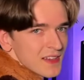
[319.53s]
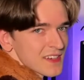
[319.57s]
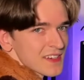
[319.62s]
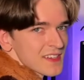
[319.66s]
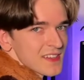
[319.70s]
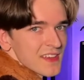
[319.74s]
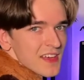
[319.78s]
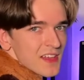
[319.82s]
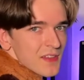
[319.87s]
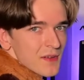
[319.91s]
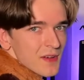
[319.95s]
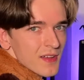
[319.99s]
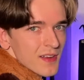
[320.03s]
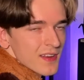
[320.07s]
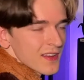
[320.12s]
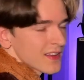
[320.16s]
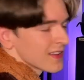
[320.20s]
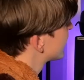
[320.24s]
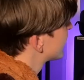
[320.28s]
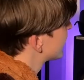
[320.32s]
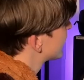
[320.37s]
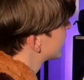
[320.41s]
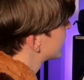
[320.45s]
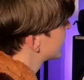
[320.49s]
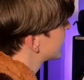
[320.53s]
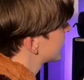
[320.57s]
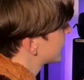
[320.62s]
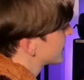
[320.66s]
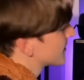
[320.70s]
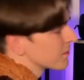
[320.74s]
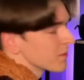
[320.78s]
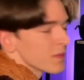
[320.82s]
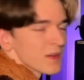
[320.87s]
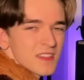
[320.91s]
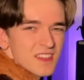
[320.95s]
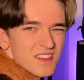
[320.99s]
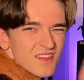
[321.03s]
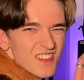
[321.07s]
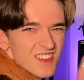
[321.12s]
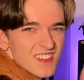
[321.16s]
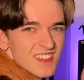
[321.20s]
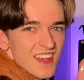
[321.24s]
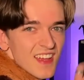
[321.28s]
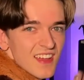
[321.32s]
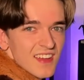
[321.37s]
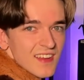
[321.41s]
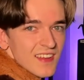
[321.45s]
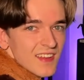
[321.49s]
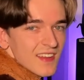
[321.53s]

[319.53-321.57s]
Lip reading: to the other one, but different sound.